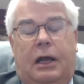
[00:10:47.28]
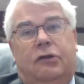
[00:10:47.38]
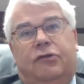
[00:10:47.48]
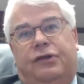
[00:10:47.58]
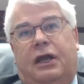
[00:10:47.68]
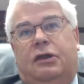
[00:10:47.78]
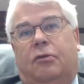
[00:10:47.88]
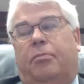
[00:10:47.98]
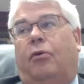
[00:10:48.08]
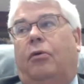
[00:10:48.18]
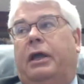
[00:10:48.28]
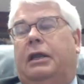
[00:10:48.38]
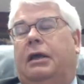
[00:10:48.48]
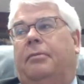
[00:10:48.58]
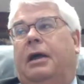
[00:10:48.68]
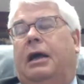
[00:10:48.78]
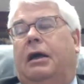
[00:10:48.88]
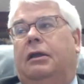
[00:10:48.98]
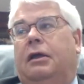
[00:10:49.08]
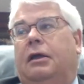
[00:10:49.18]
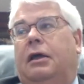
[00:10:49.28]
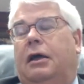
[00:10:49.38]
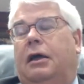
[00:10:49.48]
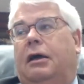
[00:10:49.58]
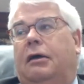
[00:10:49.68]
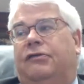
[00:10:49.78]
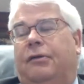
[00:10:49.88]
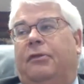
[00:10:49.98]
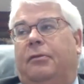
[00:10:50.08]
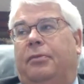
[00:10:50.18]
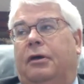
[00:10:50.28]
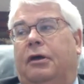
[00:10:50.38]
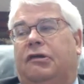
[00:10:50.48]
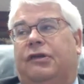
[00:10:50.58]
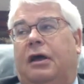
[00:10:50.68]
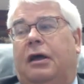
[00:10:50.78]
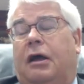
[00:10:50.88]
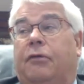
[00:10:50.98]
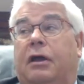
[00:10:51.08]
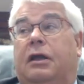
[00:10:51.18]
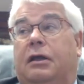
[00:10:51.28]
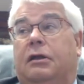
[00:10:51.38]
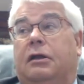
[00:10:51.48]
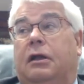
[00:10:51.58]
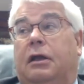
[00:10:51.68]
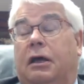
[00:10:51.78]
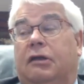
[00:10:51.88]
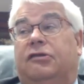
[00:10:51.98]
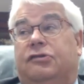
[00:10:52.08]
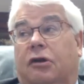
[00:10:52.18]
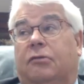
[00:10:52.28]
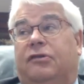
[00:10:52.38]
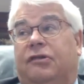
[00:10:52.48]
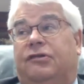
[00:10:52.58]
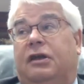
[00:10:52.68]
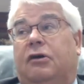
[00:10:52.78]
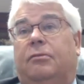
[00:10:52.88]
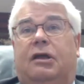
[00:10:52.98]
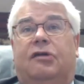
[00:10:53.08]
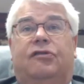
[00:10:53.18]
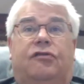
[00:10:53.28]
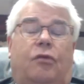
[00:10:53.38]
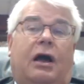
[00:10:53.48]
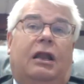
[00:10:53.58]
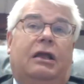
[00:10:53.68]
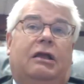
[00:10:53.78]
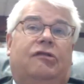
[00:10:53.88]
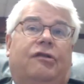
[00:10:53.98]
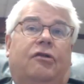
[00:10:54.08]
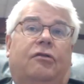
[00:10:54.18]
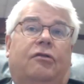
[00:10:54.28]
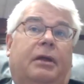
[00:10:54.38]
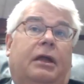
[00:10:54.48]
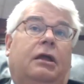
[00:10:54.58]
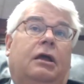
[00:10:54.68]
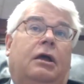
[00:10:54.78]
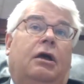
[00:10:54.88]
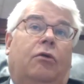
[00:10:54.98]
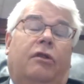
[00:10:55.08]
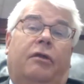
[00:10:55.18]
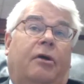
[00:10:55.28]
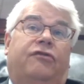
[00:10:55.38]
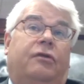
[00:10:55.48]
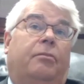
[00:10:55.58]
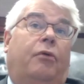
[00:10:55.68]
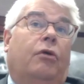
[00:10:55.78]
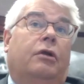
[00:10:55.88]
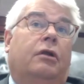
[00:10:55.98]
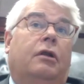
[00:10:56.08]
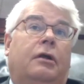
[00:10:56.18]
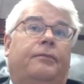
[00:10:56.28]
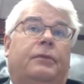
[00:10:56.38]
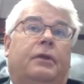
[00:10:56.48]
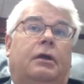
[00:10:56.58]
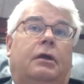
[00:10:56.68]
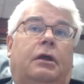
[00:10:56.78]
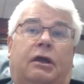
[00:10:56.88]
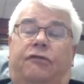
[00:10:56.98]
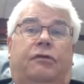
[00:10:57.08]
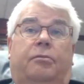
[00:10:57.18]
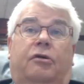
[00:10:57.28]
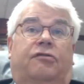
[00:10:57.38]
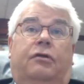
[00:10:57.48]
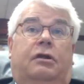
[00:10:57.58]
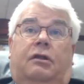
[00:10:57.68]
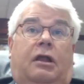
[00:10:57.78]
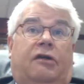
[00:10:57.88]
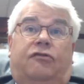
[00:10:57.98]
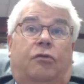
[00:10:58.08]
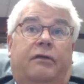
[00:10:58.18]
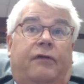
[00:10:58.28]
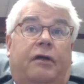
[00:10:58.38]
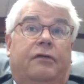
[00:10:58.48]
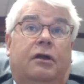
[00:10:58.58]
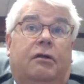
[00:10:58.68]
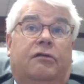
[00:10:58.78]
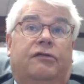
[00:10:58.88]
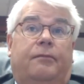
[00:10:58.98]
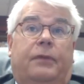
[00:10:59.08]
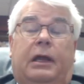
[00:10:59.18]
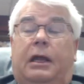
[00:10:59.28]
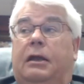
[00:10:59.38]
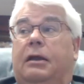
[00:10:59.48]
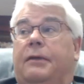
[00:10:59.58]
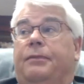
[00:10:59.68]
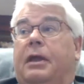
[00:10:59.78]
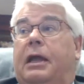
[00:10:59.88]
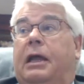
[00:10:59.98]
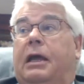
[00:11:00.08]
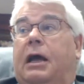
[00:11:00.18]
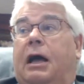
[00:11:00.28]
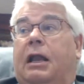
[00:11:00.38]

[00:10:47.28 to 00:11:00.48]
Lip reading: I understand your point about some of the books. I read Guns, Germs, and Steel because it's widely considered to be one of the most important history books written in the last 25 years. And I